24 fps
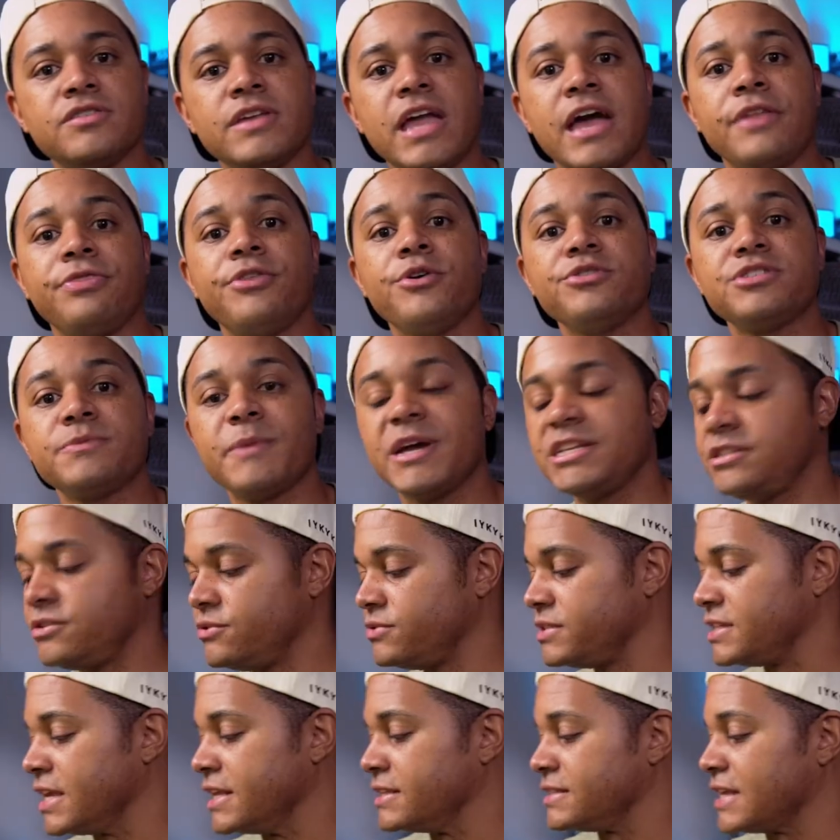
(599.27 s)
yeah, those are my 2
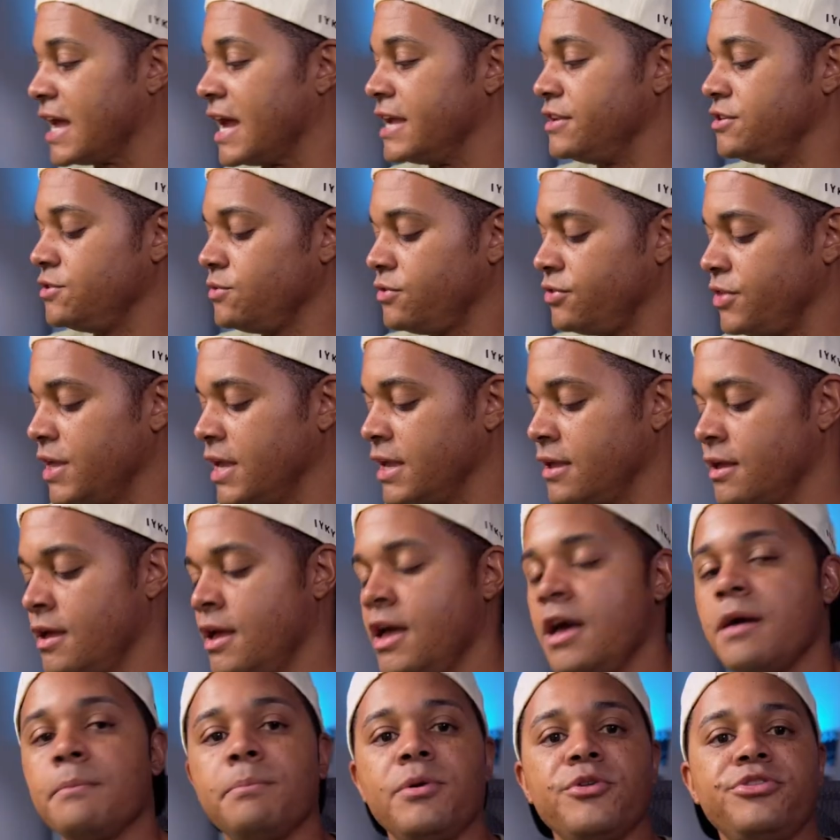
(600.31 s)
cents. I do think
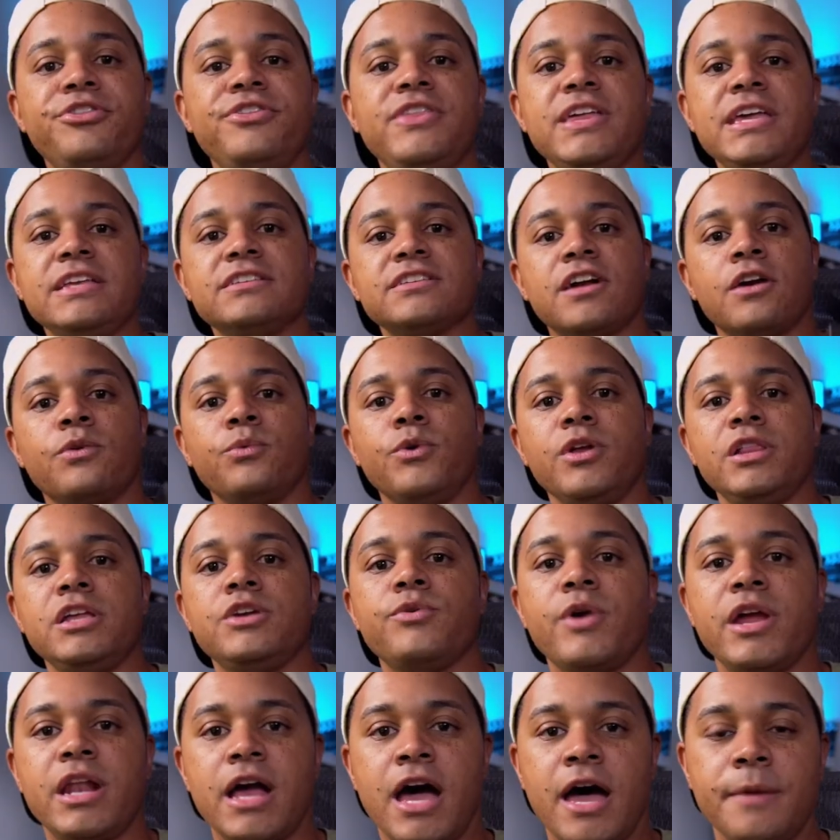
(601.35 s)
both of these are really
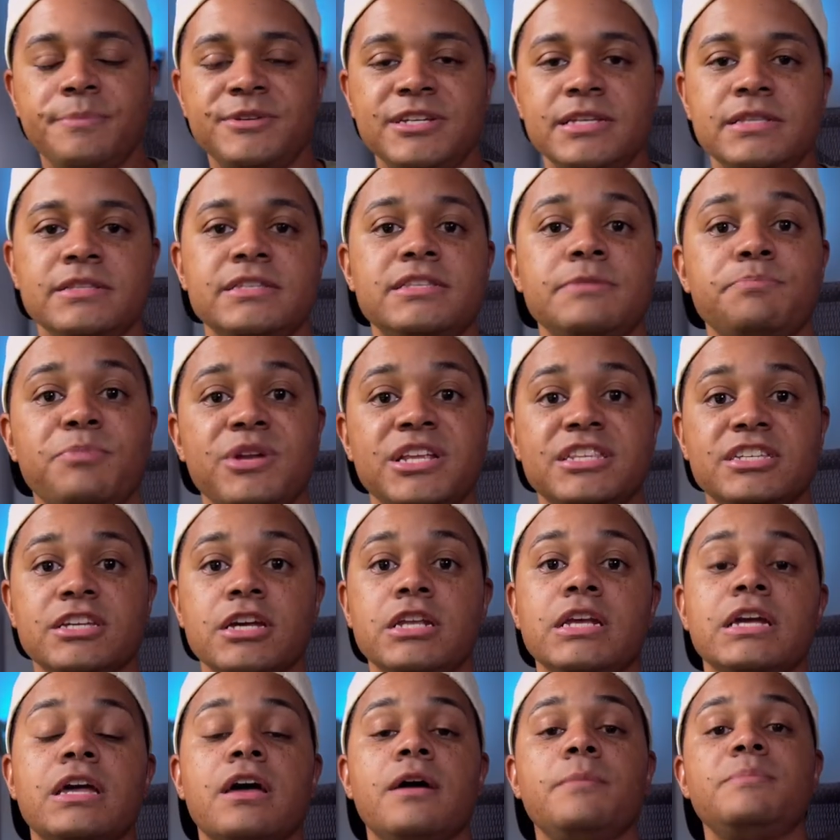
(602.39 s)
great options, but it's going
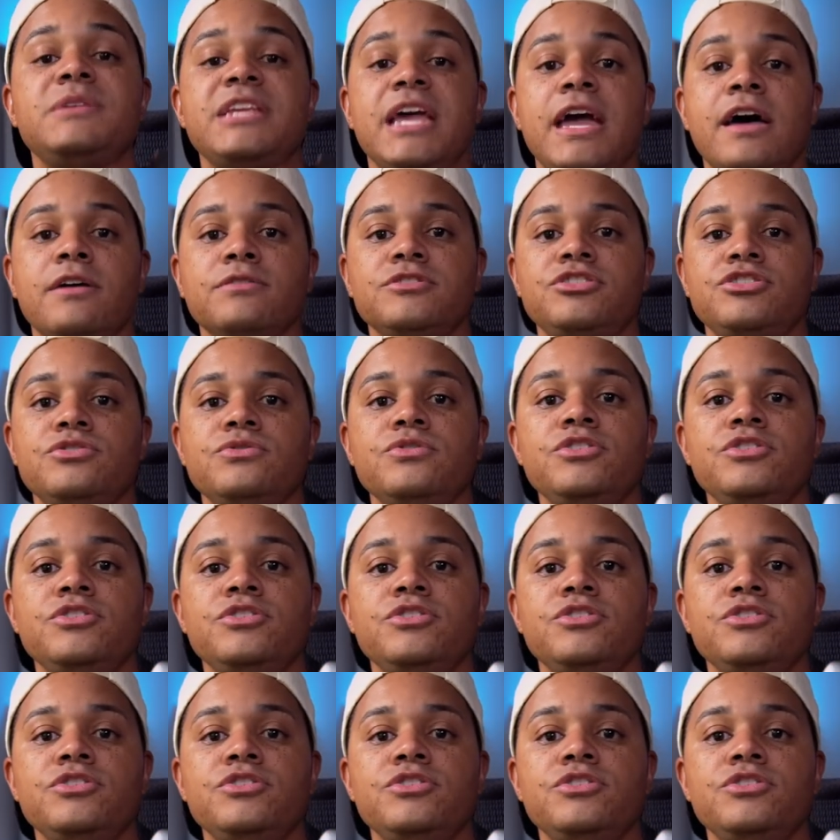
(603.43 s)
to come down to